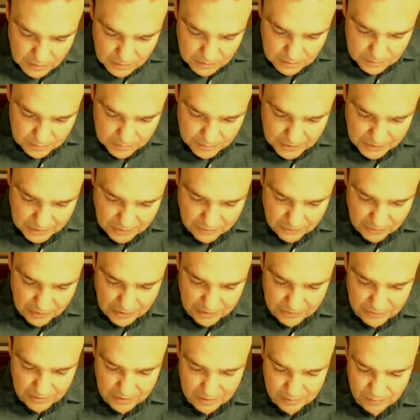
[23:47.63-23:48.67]
Because
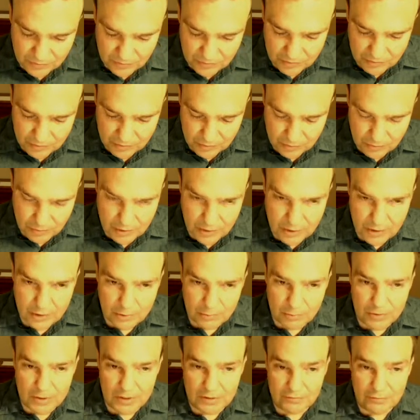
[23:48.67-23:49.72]
at time 0,
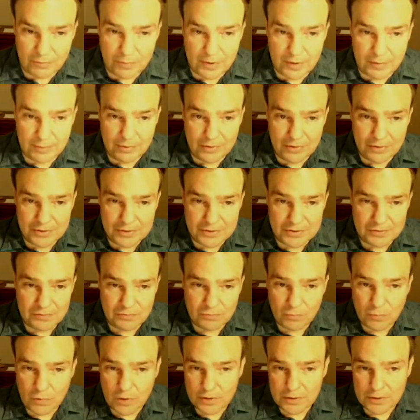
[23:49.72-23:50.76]
we have a population of
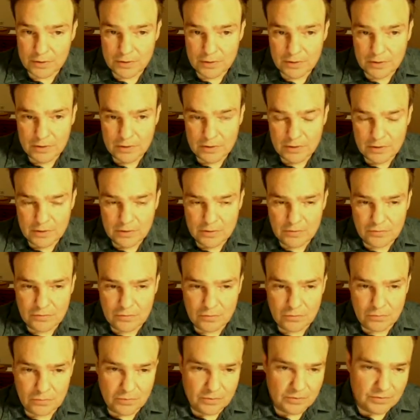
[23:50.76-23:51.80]
1,
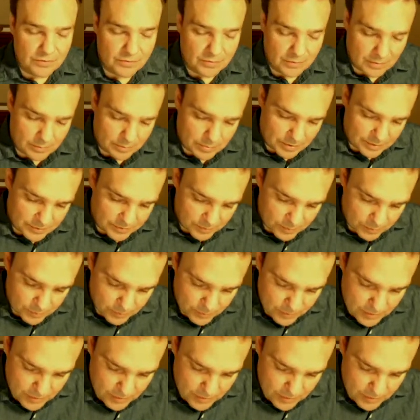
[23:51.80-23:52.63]
so that's not possible.